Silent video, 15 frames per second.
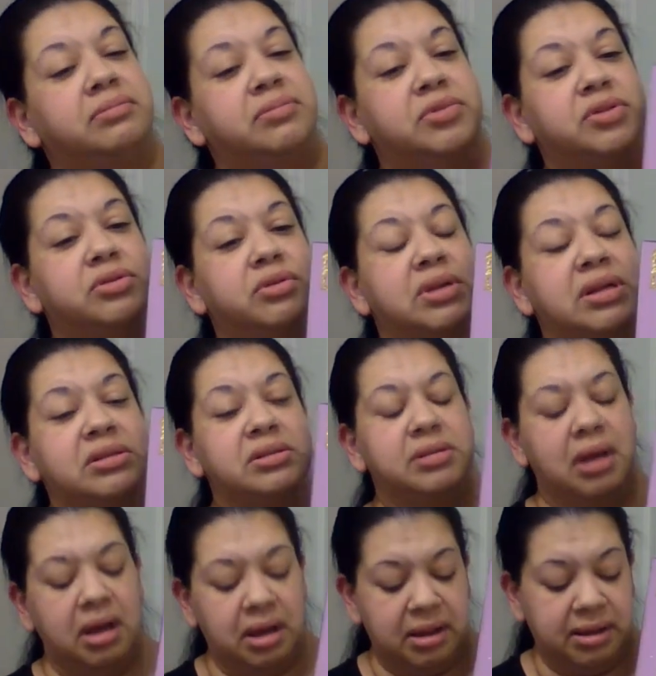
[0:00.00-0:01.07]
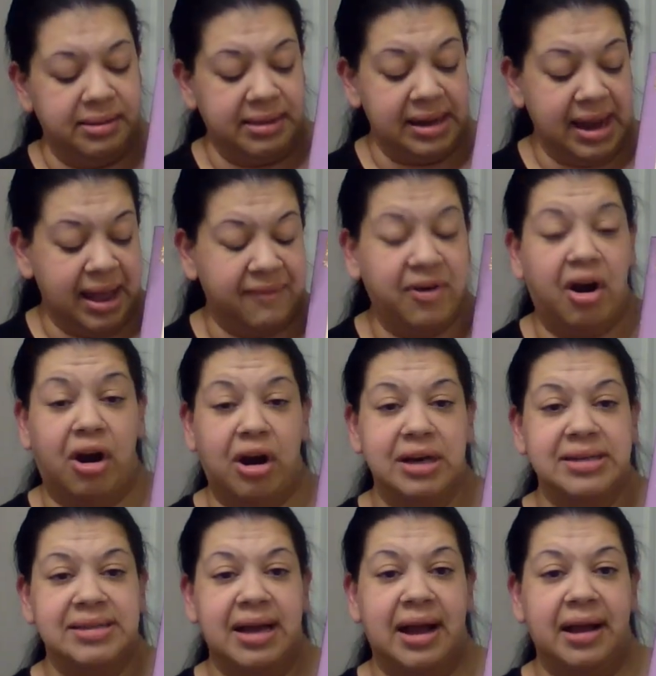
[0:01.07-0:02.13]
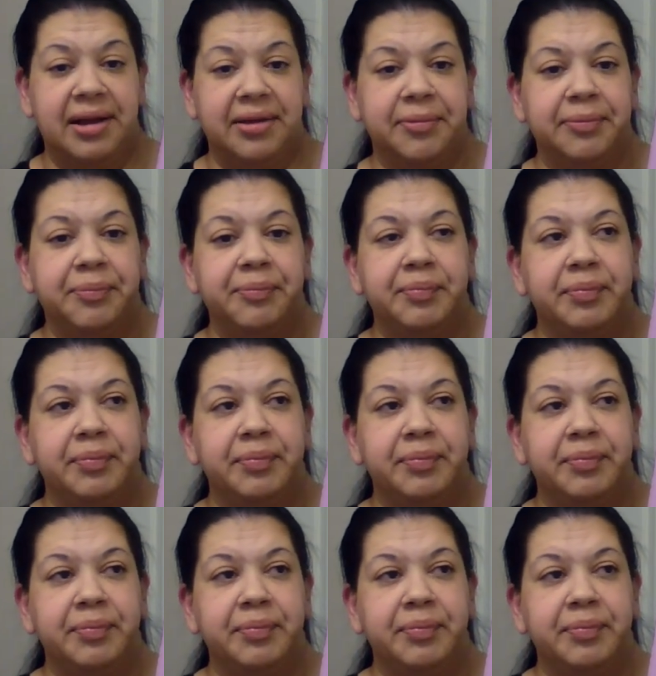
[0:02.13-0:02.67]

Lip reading: Students that have a hard time